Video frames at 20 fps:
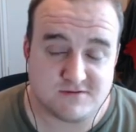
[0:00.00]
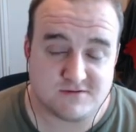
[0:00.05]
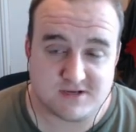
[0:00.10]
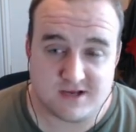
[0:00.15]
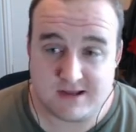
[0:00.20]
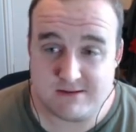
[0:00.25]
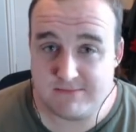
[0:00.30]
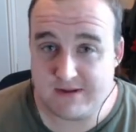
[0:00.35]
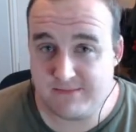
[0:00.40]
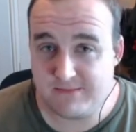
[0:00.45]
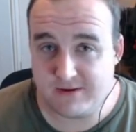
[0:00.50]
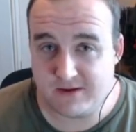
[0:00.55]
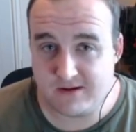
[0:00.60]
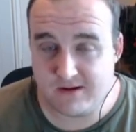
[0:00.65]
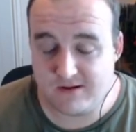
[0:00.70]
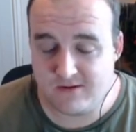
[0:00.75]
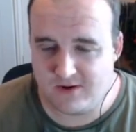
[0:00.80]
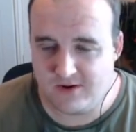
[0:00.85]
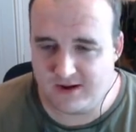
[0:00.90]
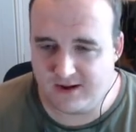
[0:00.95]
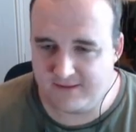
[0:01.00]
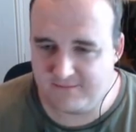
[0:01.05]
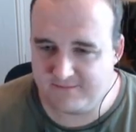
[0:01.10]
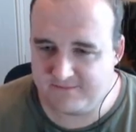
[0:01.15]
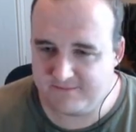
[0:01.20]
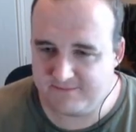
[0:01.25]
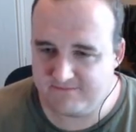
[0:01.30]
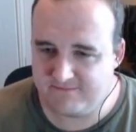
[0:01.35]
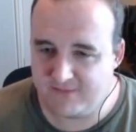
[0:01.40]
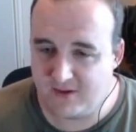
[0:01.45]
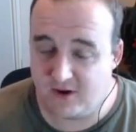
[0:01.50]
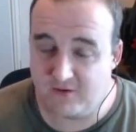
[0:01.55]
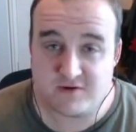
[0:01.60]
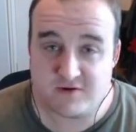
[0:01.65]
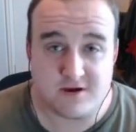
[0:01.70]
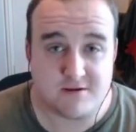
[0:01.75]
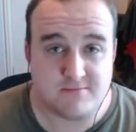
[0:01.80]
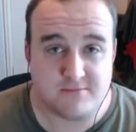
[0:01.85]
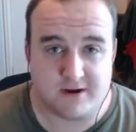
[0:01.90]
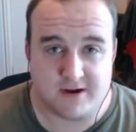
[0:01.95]
out and maybe go away. Now I've
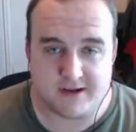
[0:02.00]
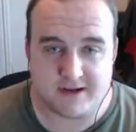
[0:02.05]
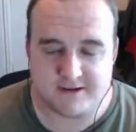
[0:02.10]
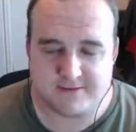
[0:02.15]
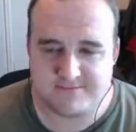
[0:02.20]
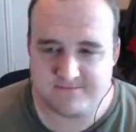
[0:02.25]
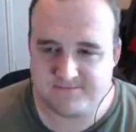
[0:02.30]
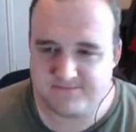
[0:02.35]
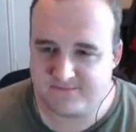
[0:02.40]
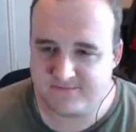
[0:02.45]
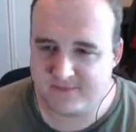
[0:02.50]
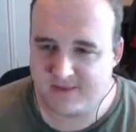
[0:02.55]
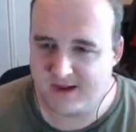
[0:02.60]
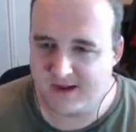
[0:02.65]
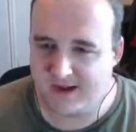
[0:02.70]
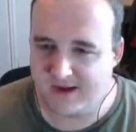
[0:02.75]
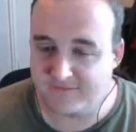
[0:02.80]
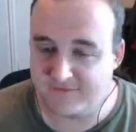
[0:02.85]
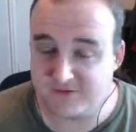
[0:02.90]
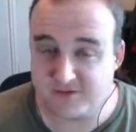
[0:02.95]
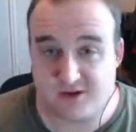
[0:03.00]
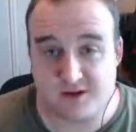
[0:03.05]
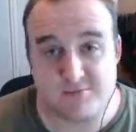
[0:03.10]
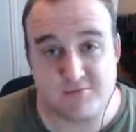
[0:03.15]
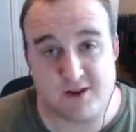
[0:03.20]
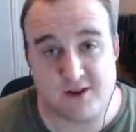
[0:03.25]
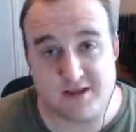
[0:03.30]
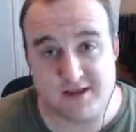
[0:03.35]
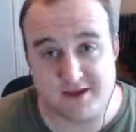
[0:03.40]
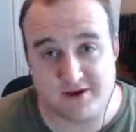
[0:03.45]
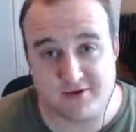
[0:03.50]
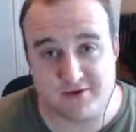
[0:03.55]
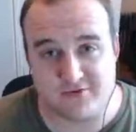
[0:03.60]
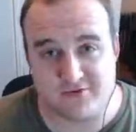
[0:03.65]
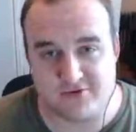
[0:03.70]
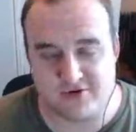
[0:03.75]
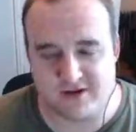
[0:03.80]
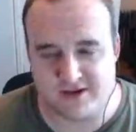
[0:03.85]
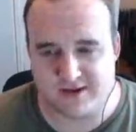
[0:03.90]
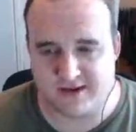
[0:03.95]
come back and I've started playing Era
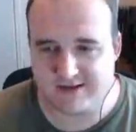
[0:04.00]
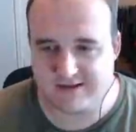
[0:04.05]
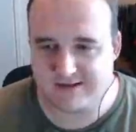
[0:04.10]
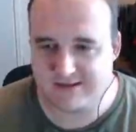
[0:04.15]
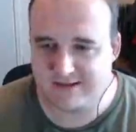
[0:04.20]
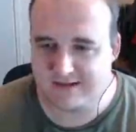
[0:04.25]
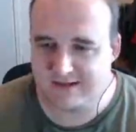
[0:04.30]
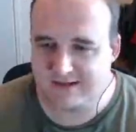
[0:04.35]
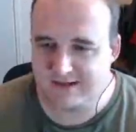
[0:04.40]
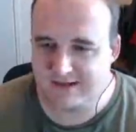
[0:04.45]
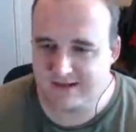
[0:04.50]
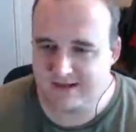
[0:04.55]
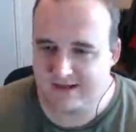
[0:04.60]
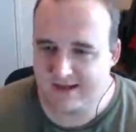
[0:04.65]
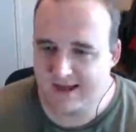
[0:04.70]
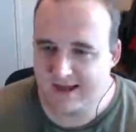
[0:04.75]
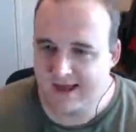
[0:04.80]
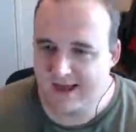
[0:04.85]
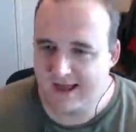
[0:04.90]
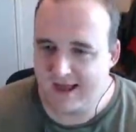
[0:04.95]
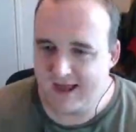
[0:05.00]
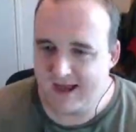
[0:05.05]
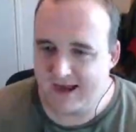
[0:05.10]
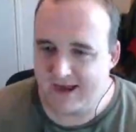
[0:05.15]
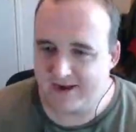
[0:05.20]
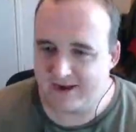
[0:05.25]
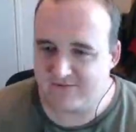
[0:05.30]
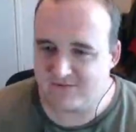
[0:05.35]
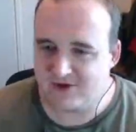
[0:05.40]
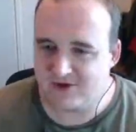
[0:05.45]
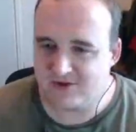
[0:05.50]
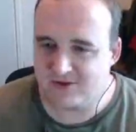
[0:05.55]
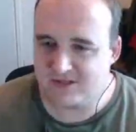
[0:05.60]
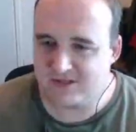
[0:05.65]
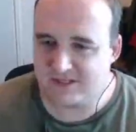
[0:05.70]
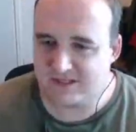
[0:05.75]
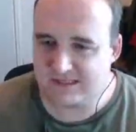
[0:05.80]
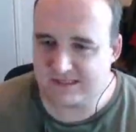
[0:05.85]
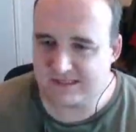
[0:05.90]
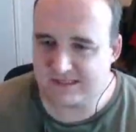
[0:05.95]
3 again, and I've
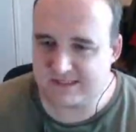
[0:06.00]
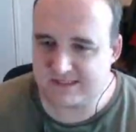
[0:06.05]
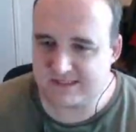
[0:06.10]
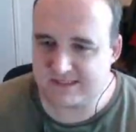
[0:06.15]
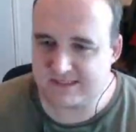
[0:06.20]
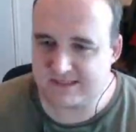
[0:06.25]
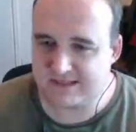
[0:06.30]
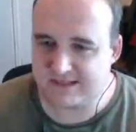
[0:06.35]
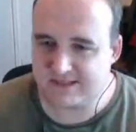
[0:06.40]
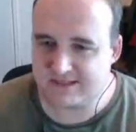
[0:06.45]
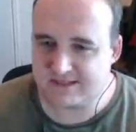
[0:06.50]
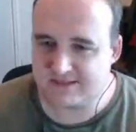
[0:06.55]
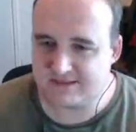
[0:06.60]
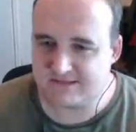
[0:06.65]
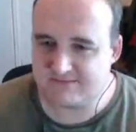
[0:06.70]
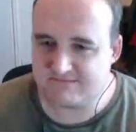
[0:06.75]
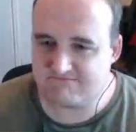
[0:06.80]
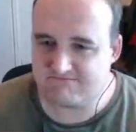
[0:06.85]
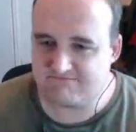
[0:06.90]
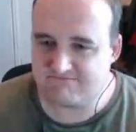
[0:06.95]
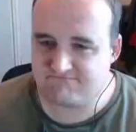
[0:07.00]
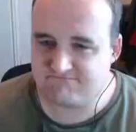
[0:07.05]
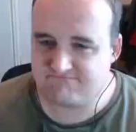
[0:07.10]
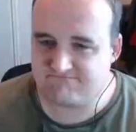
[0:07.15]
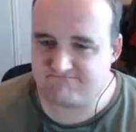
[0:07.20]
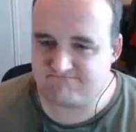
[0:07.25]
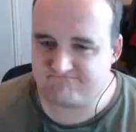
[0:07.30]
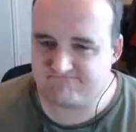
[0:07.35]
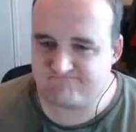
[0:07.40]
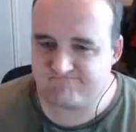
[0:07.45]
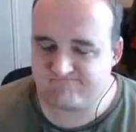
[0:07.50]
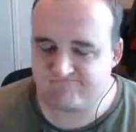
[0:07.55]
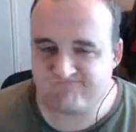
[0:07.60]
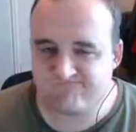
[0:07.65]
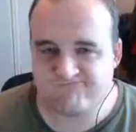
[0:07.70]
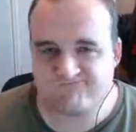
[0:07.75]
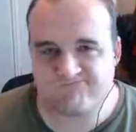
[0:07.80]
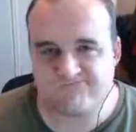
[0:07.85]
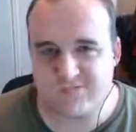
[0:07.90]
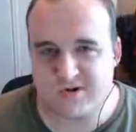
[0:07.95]
noticed that,
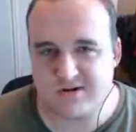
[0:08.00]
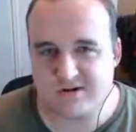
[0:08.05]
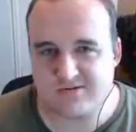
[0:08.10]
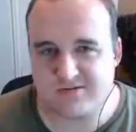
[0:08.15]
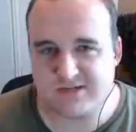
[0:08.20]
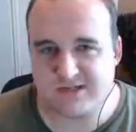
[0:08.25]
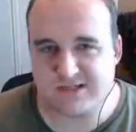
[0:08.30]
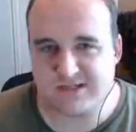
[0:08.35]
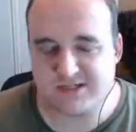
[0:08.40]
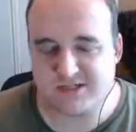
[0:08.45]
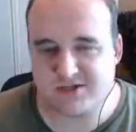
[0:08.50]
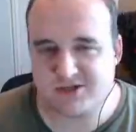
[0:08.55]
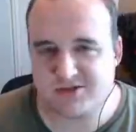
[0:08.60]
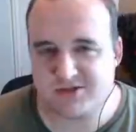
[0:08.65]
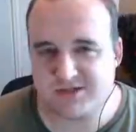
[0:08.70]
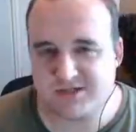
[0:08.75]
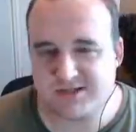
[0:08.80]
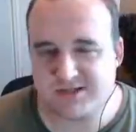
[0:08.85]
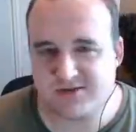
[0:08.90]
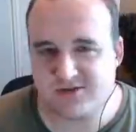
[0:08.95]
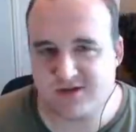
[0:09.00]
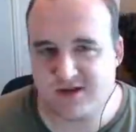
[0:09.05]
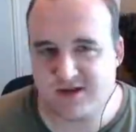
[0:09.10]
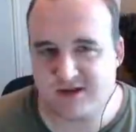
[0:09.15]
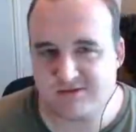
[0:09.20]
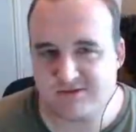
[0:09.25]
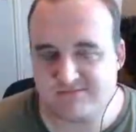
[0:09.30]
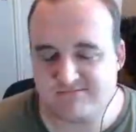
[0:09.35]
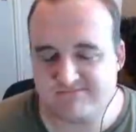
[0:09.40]
well, these issues are still here,